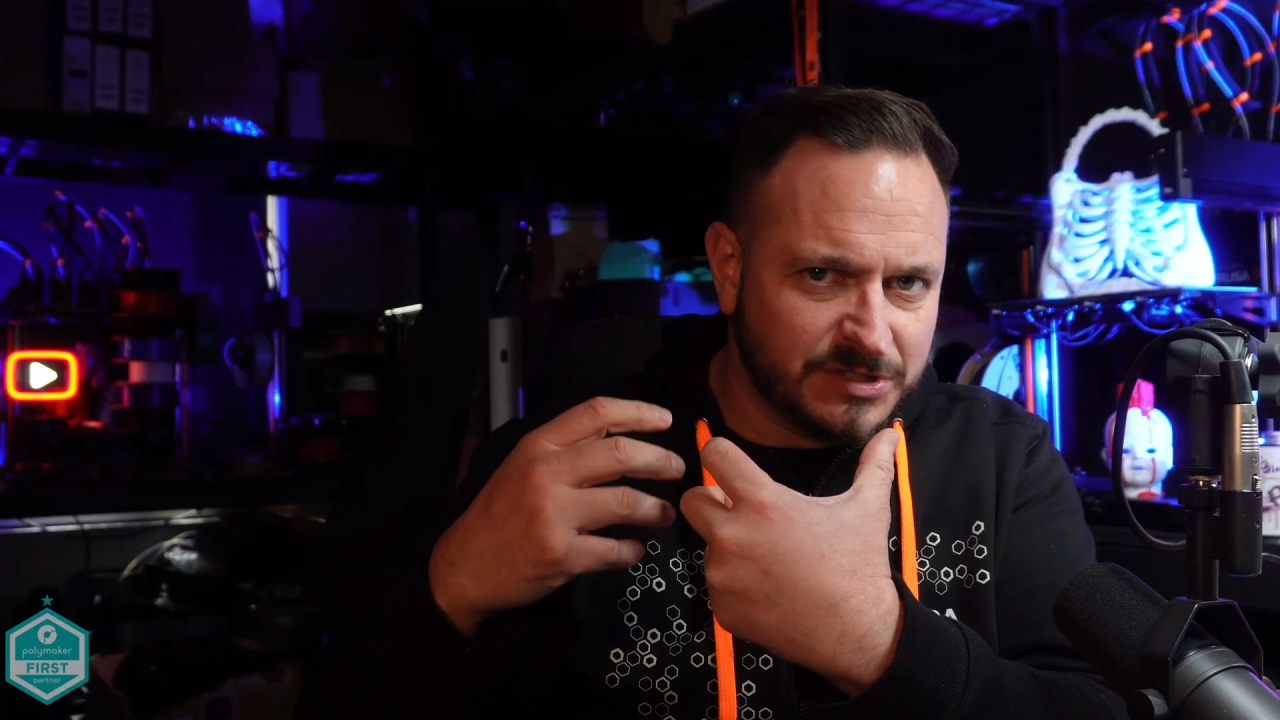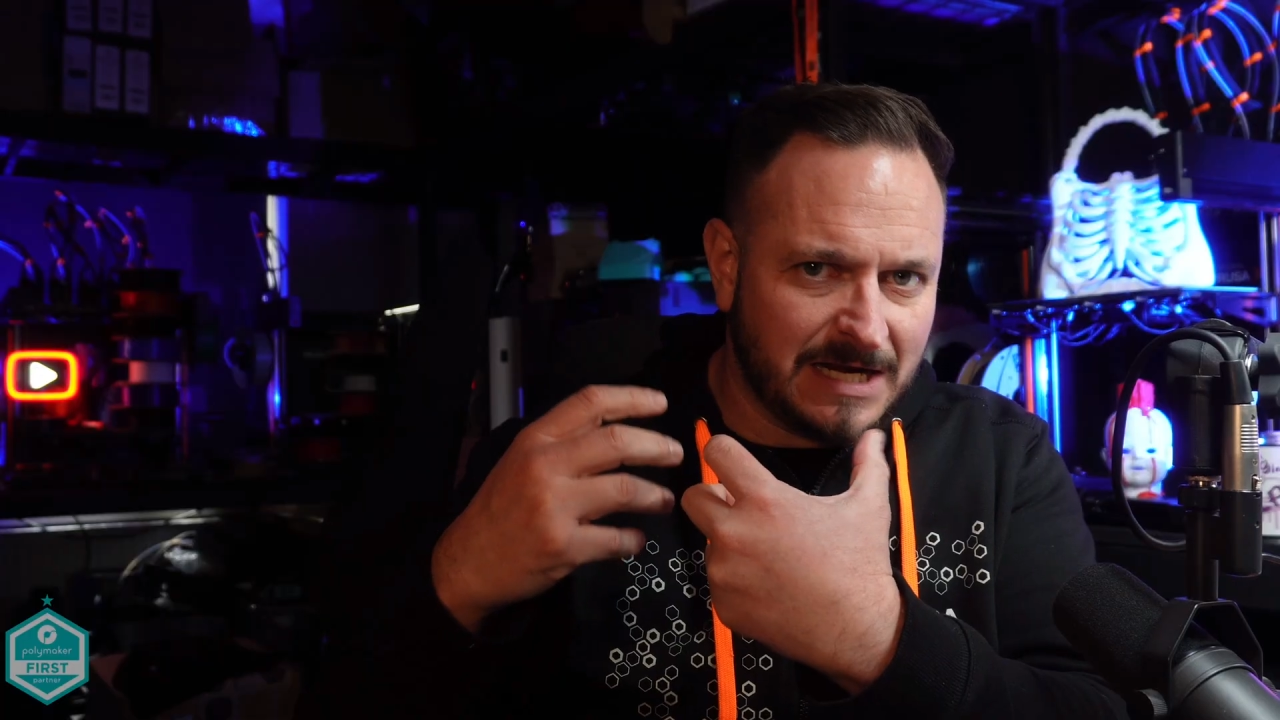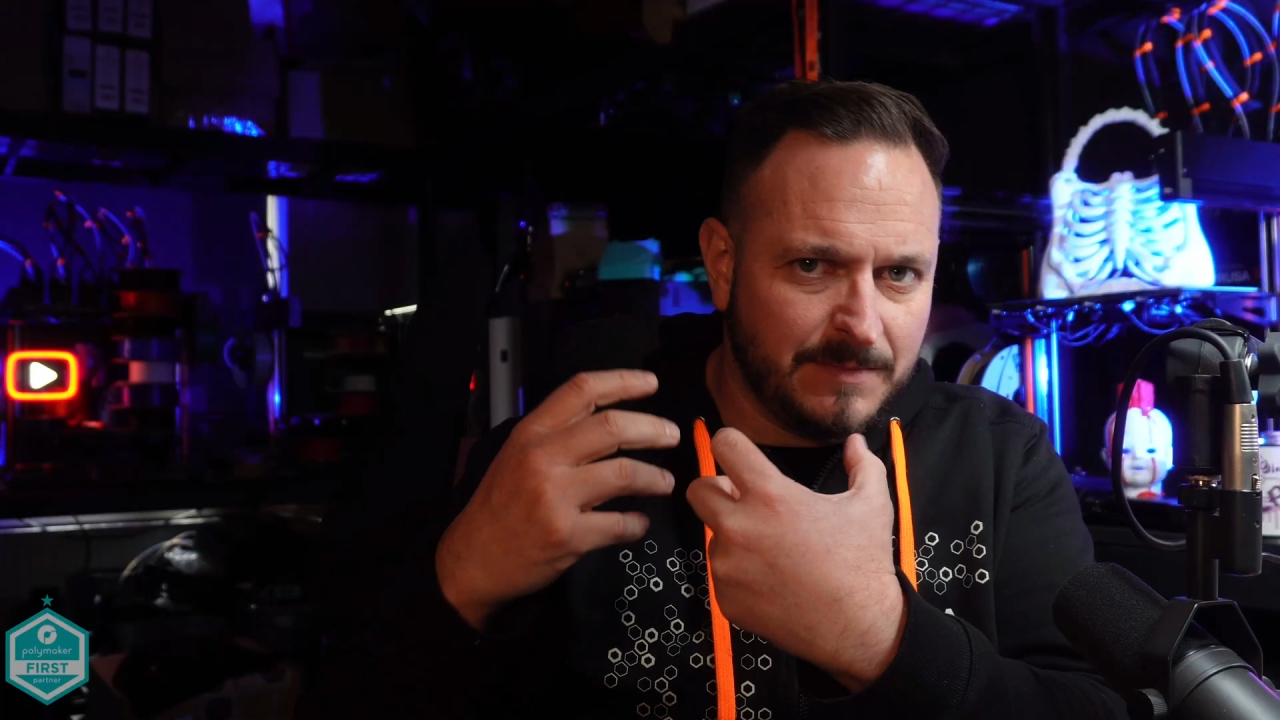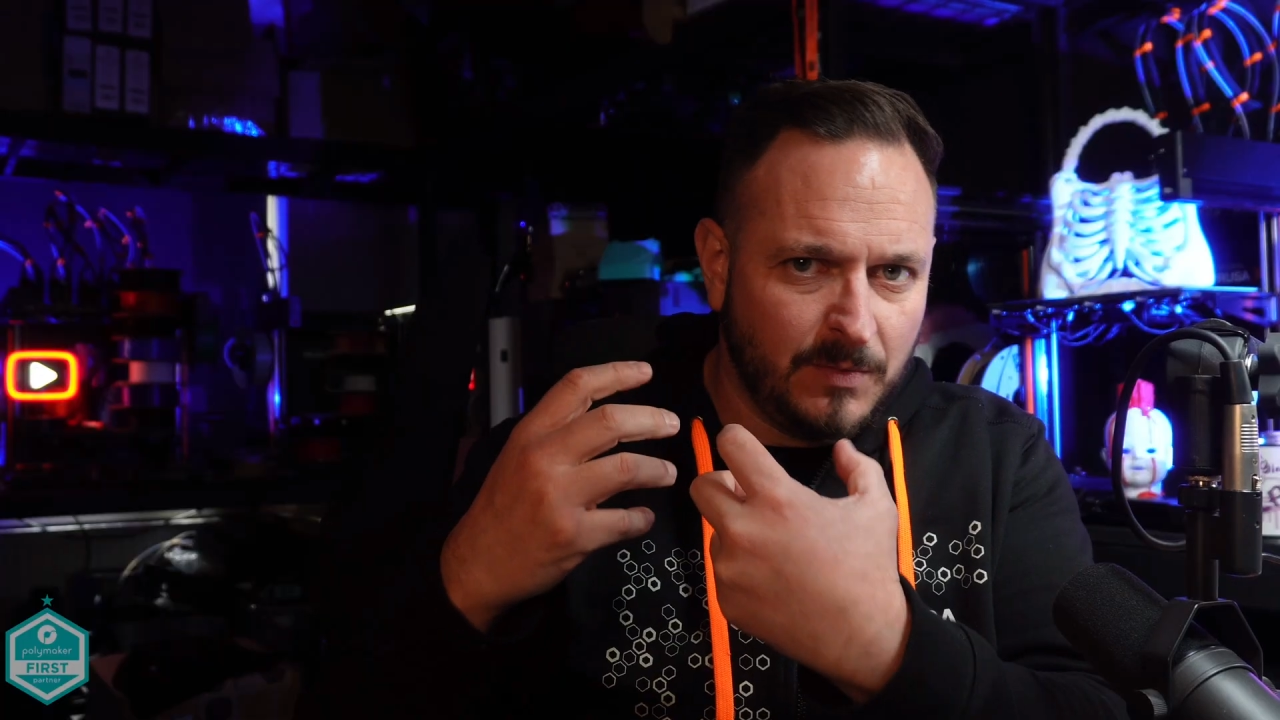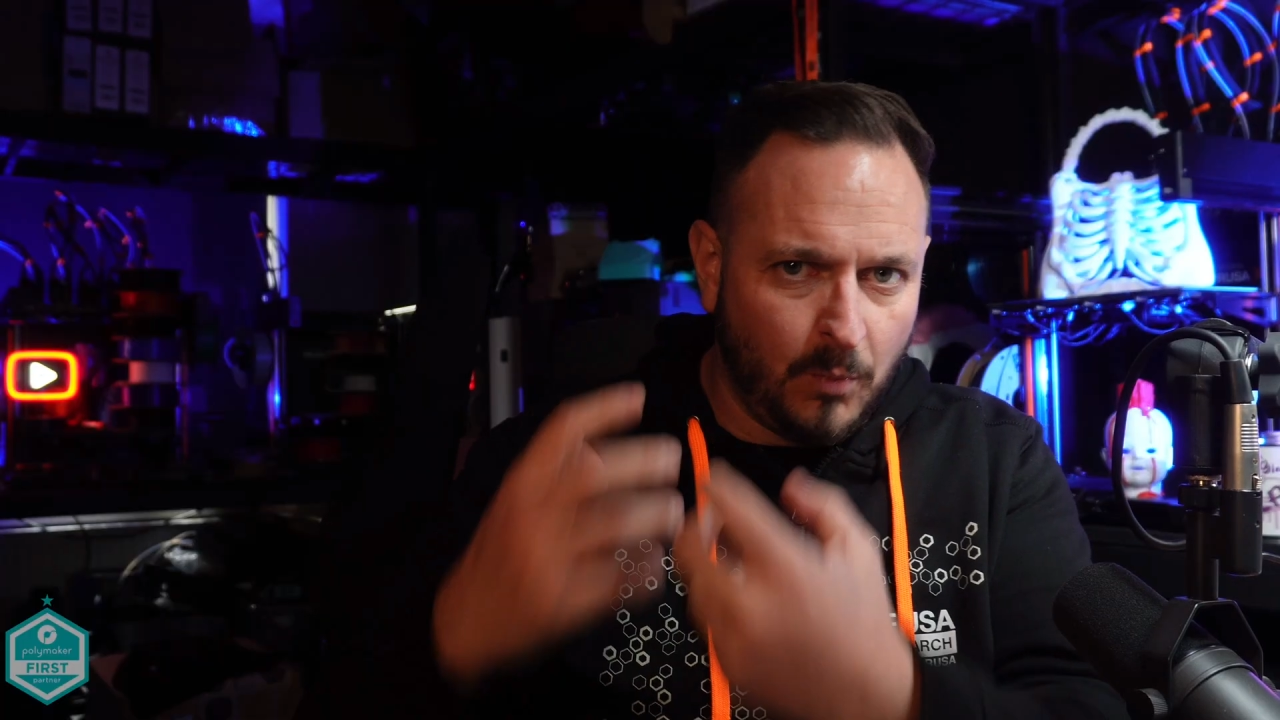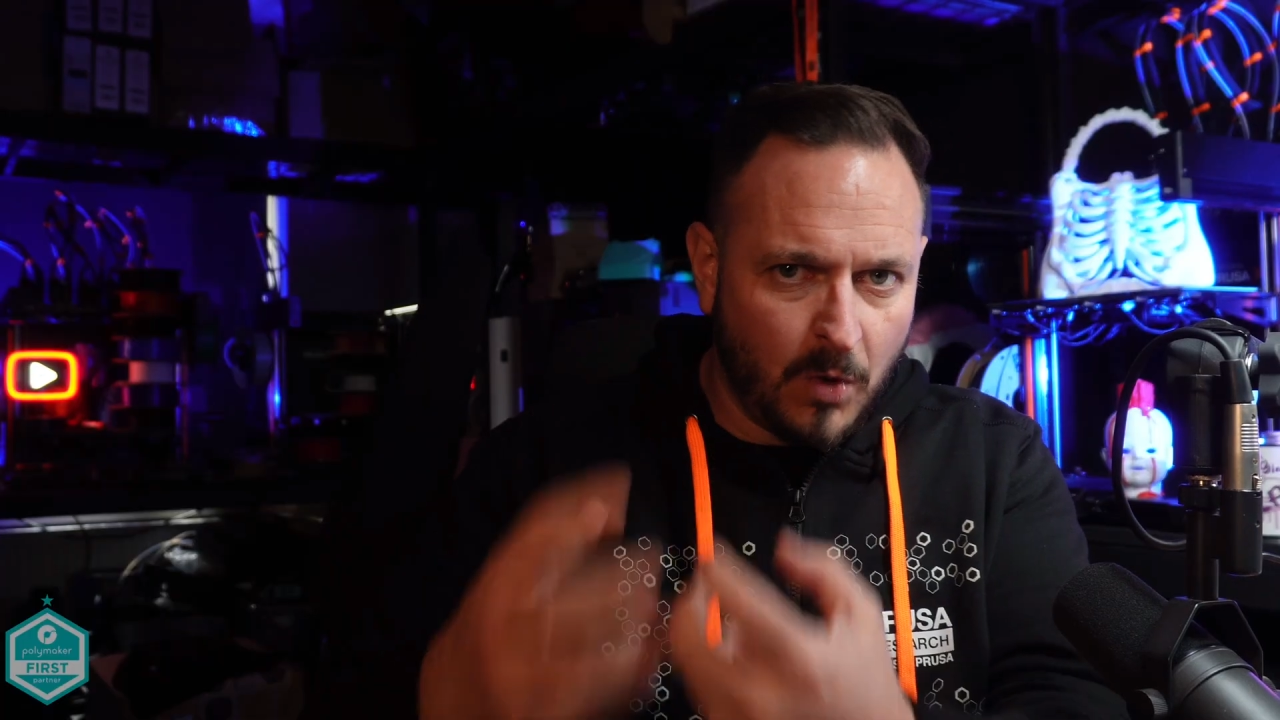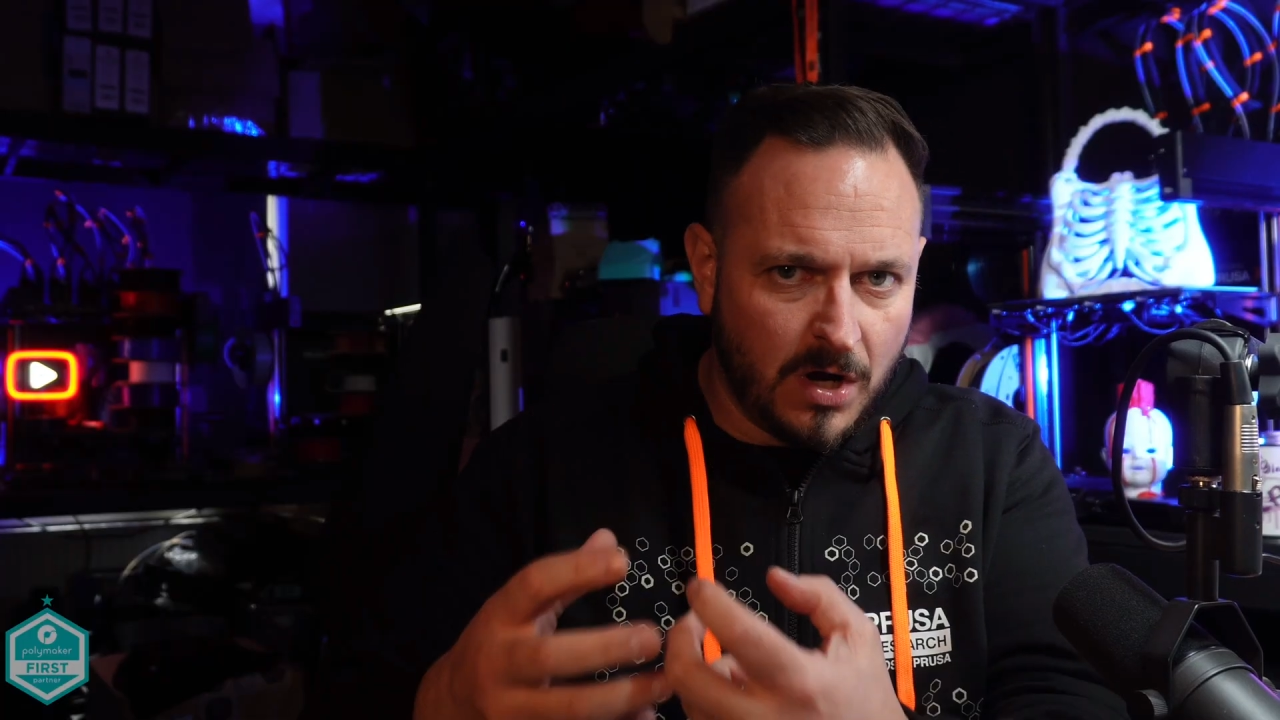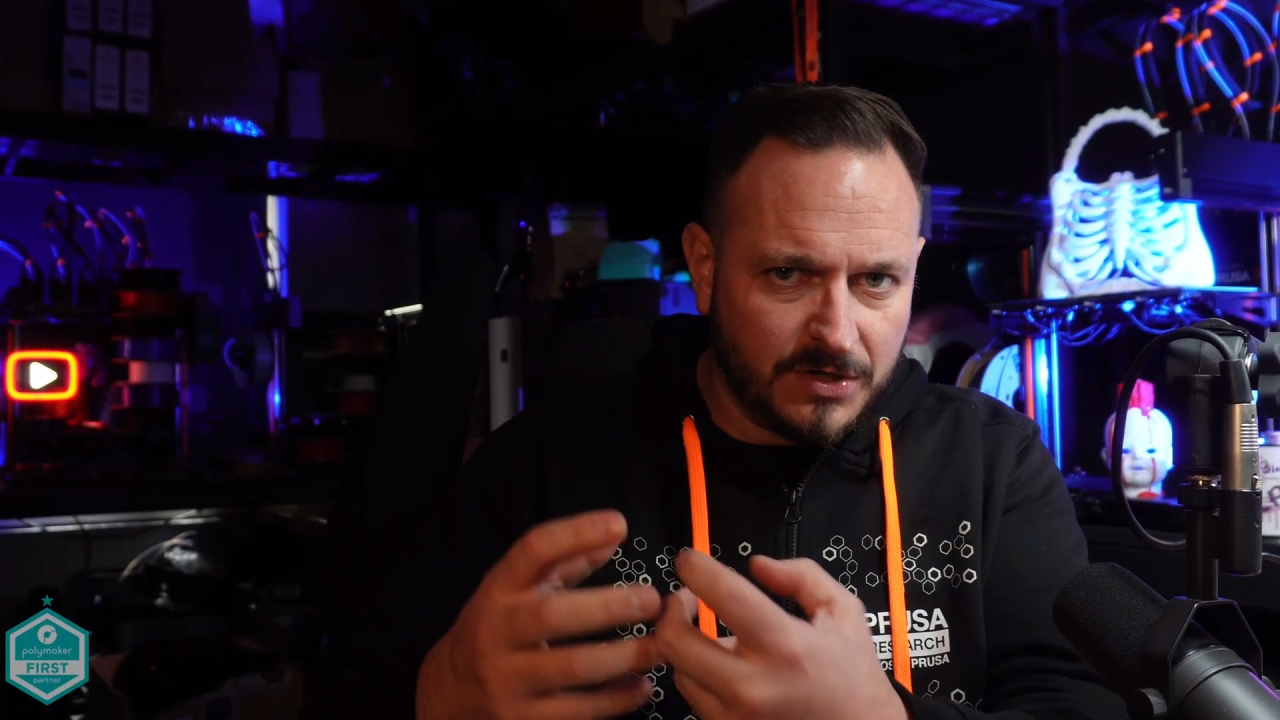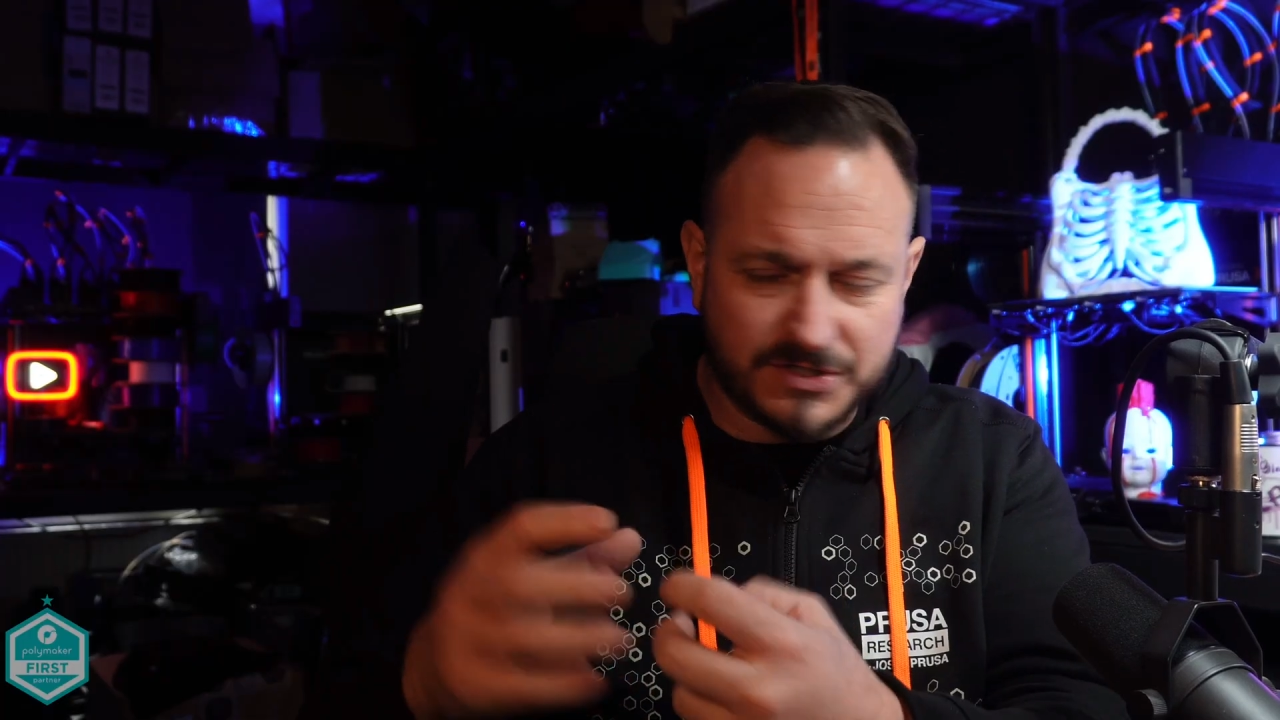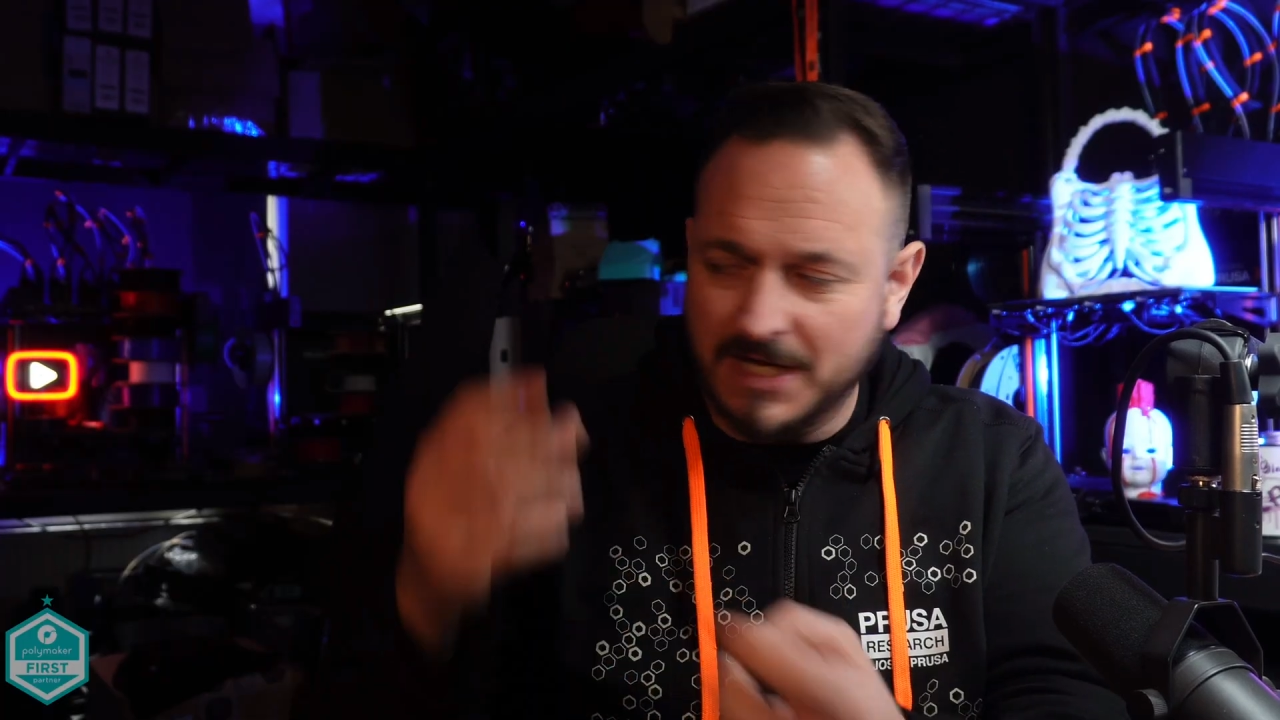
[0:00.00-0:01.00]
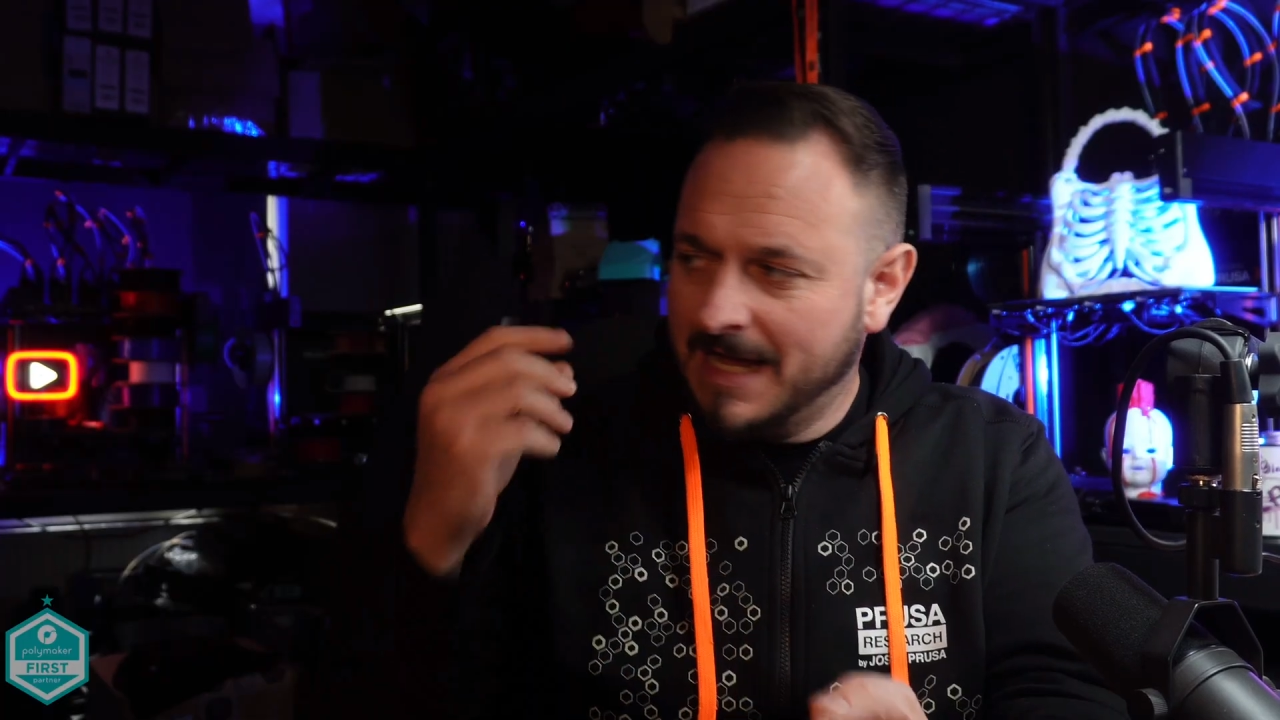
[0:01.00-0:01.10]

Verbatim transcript: element works,